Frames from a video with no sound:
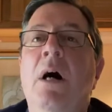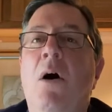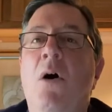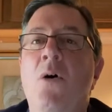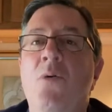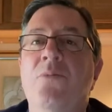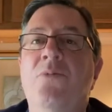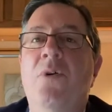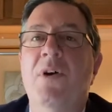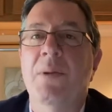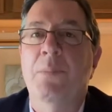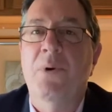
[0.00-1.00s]
Home
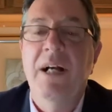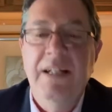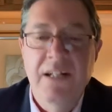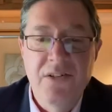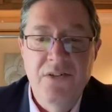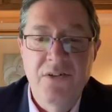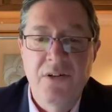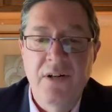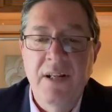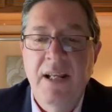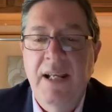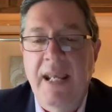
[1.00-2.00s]
for the Brain Injured,